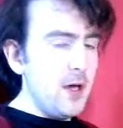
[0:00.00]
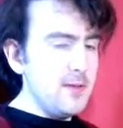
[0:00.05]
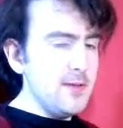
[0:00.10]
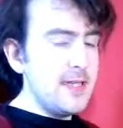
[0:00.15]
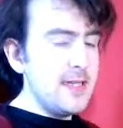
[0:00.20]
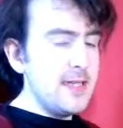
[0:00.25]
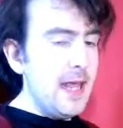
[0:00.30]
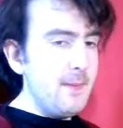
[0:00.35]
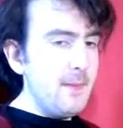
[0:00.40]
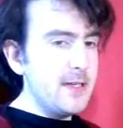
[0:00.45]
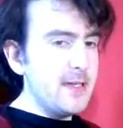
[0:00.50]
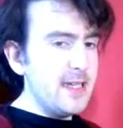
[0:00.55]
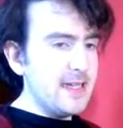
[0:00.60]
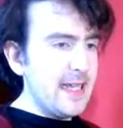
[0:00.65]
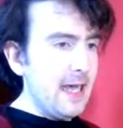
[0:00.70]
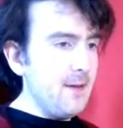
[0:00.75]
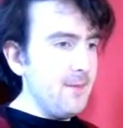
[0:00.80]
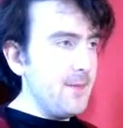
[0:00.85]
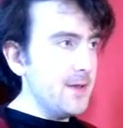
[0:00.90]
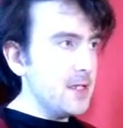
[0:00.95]
concept images
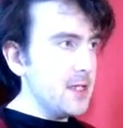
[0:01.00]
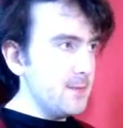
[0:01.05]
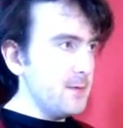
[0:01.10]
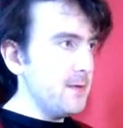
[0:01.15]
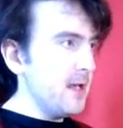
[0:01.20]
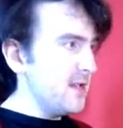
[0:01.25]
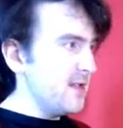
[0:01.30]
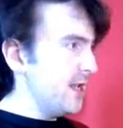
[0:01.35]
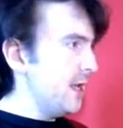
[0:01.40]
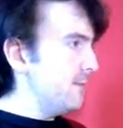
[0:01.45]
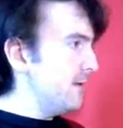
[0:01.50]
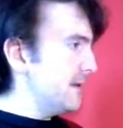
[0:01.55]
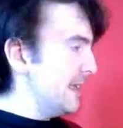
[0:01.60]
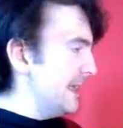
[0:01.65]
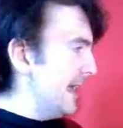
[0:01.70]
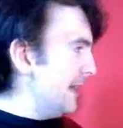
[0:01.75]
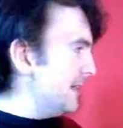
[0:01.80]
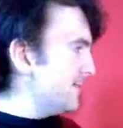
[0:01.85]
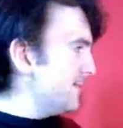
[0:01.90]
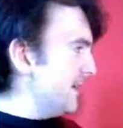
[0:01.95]
came out for WGST was
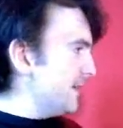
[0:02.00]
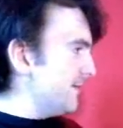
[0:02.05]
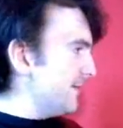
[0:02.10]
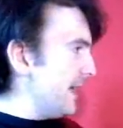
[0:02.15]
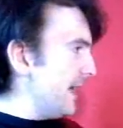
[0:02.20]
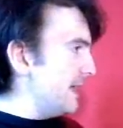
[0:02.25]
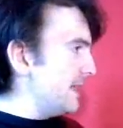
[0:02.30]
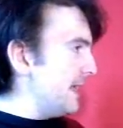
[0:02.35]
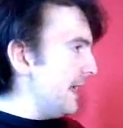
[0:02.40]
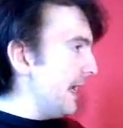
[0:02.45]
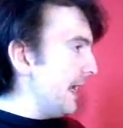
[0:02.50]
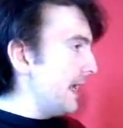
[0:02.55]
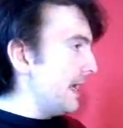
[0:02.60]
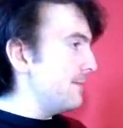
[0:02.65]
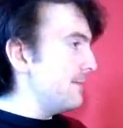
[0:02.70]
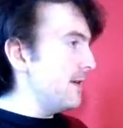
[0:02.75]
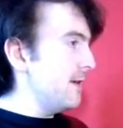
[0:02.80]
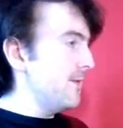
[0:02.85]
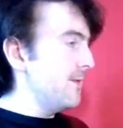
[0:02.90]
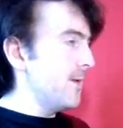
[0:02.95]
announced in 2018,
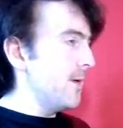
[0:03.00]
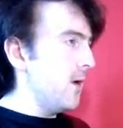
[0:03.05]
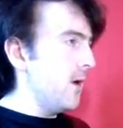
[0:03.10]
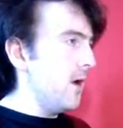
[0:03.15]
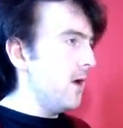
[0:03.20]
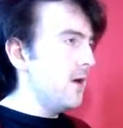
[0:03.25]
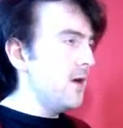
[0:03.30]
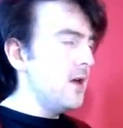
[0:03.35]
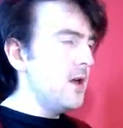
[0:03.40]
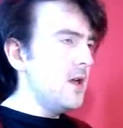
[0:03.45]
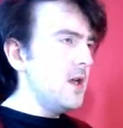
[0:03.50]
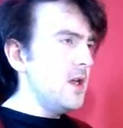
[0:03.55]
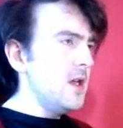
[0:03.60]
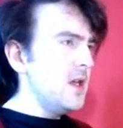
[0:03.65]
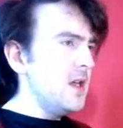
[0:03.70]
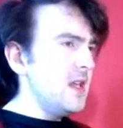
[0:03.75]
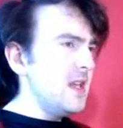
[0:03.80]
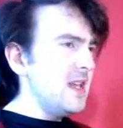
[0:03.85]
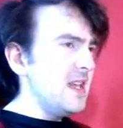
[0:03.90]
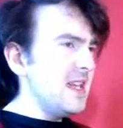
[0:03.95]
and we all thought,
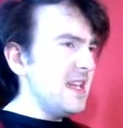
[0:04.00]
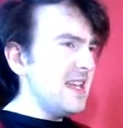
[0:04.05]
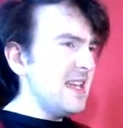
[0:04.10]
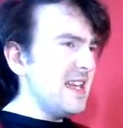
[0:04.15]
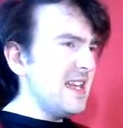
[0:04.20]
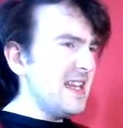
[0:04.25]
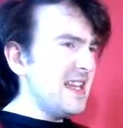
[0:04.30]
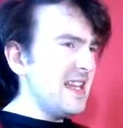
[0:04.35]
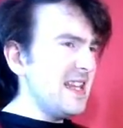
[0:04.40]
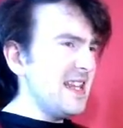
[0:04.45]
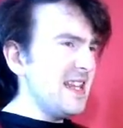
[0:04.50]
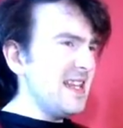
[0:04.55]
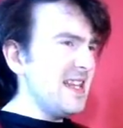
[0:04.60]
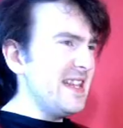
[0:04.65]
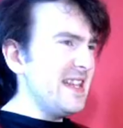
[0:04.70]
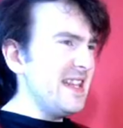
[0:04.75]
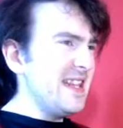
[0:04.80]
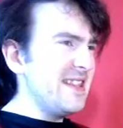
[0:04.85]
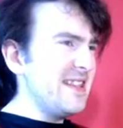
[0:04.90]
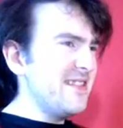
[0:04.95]

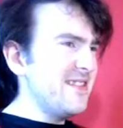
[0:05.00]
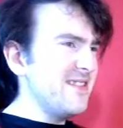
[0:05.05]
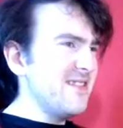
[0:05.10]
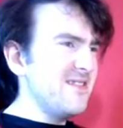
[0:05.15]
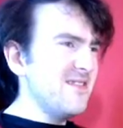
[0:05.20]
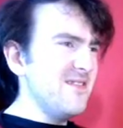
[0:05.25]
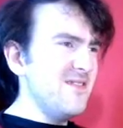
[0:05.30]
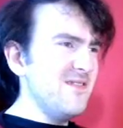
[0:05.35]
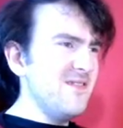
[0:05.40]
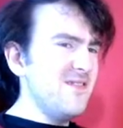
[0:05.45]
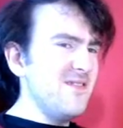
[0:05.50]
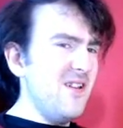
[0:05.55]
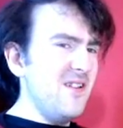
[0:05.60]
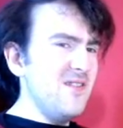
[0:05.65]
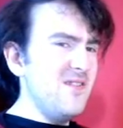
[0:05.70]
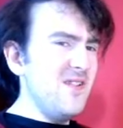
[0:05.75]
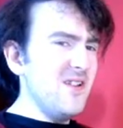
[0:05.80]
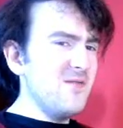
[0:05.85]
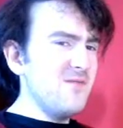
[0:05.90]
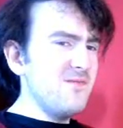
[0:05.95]
this does
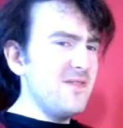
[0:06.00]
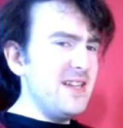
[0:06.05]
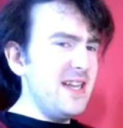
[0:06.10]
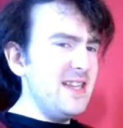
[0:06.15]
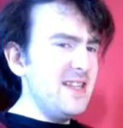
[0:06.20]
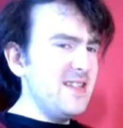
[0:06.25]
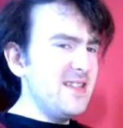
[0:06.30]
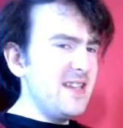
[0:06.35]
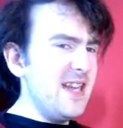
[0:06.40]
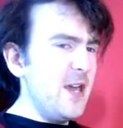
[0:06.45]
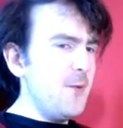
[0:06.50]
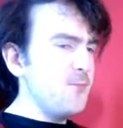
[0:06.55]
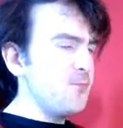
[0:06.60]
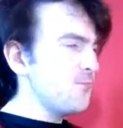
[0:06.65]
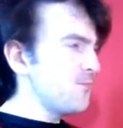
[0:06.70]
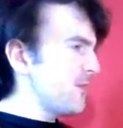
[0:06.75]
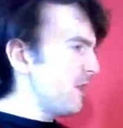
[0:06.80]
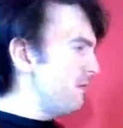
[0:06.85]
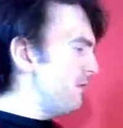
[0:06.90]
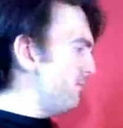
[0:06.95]
not look realistic.
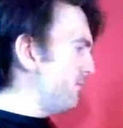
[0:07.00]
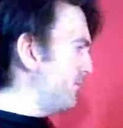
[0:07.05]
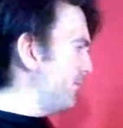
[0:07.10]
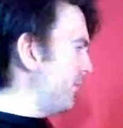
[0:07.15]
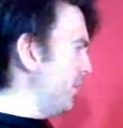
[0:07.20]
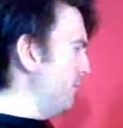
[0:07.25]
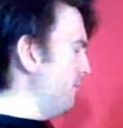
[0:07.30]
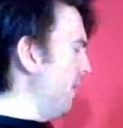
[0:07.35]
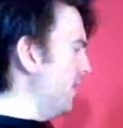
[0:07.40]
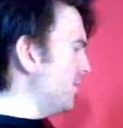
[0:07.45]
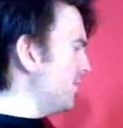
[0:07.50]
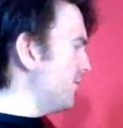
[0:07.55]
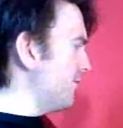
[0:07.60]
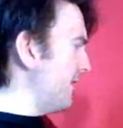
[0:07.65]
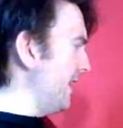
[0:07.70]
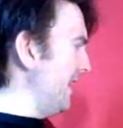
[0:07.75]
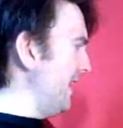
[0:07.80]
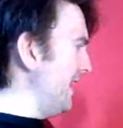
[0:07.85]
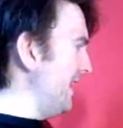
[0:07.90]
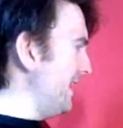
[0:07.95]
There's too much
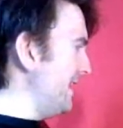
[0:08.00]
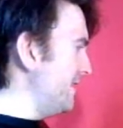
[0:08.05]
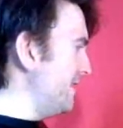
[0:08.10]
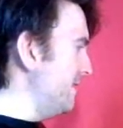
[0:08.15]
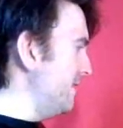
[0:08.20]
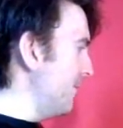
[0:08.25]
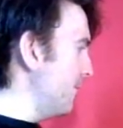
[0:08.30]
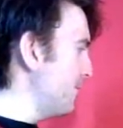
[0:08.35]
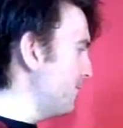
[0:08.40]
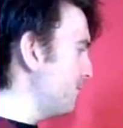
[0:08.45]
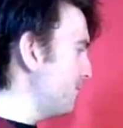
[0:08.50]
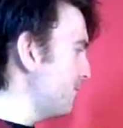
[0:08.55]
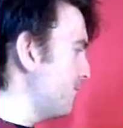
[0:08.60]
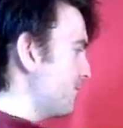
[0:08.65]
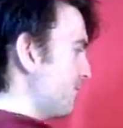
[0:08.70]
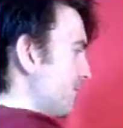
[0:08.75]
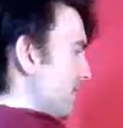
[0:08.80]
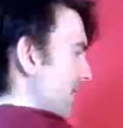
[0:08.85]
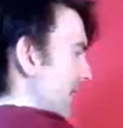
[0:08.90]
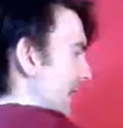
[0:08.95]
green
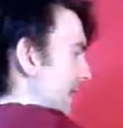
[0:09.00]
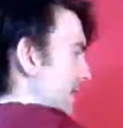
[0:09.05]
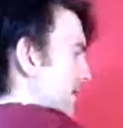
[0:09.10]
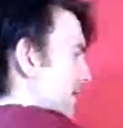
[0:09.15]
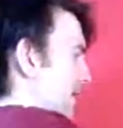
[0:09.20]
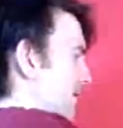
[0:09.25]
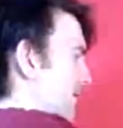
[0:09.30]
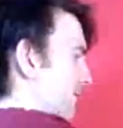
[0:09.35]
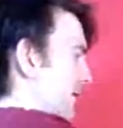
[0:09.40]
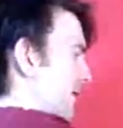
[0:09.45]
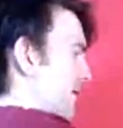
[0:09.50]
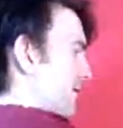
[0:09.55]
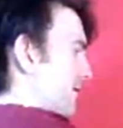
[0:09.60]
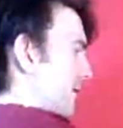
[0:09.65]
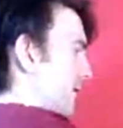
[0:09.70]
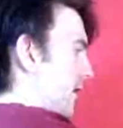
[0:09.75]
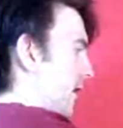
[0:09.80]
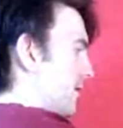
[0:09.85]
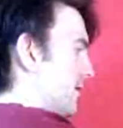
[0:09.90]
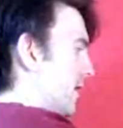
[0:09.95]
in those original
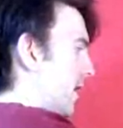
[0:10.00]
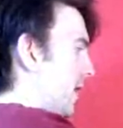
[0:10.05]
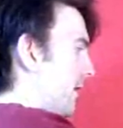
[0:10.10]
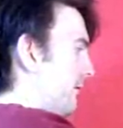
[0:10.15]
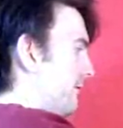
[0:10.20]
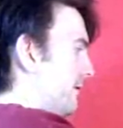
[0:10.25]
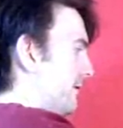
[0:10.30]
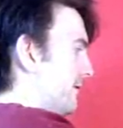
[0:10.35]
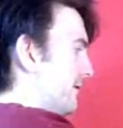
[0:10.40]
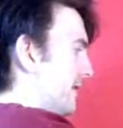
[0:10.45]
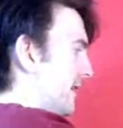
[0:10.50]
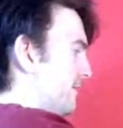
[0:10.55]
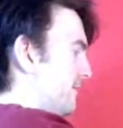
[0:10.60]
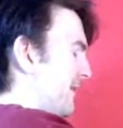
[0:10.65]
concept images.